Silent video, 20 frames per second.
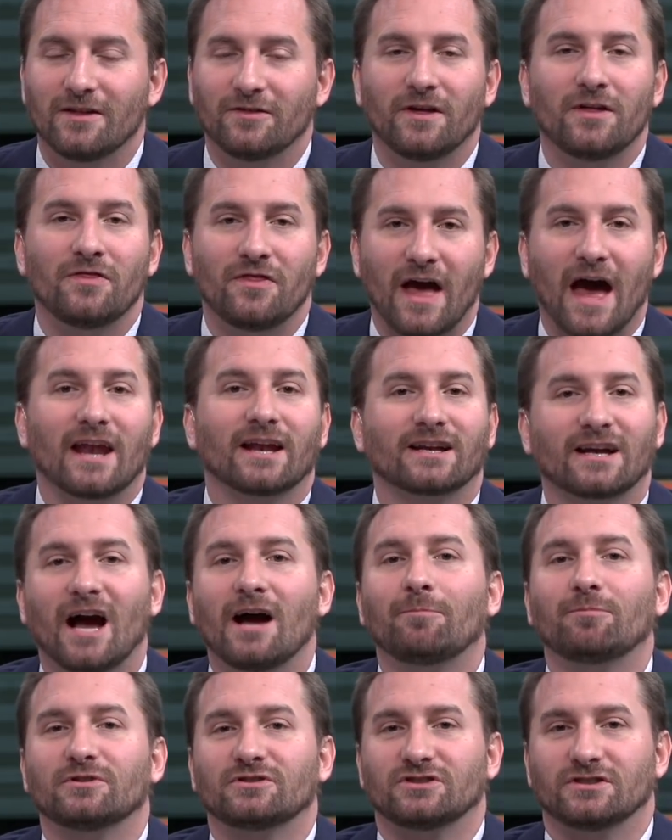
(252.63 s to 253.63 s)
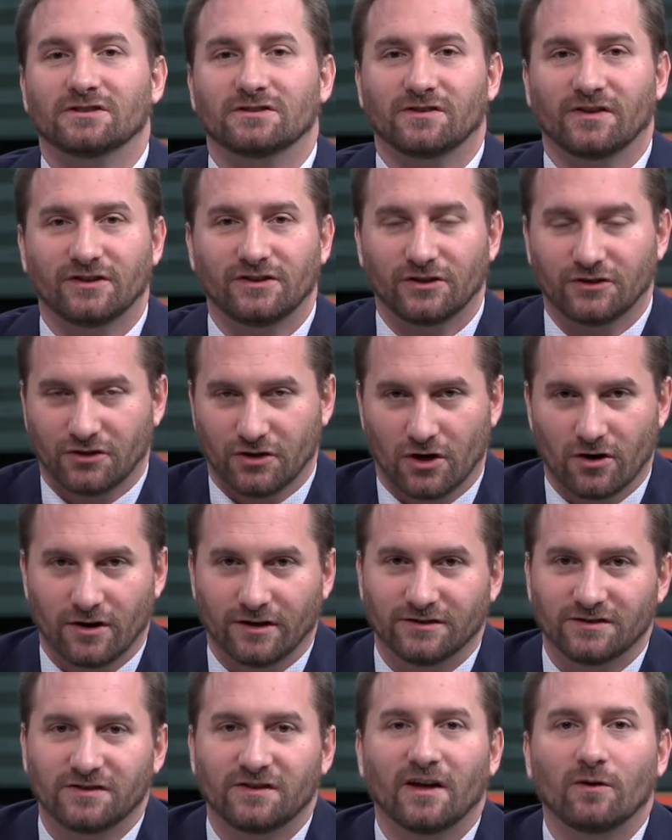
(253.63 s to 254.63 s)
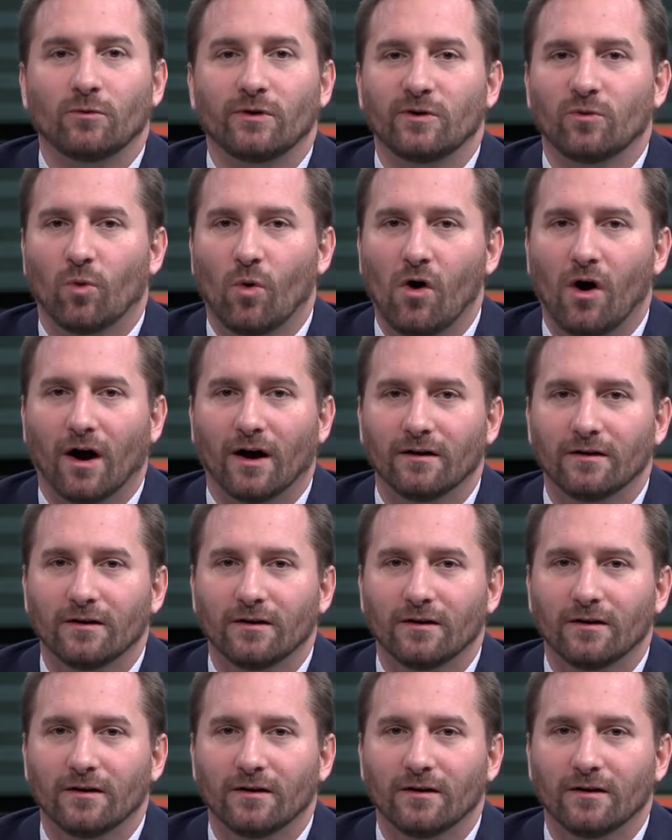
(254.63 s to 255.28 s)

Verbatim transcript: then that accomplishes the deterrence that we want.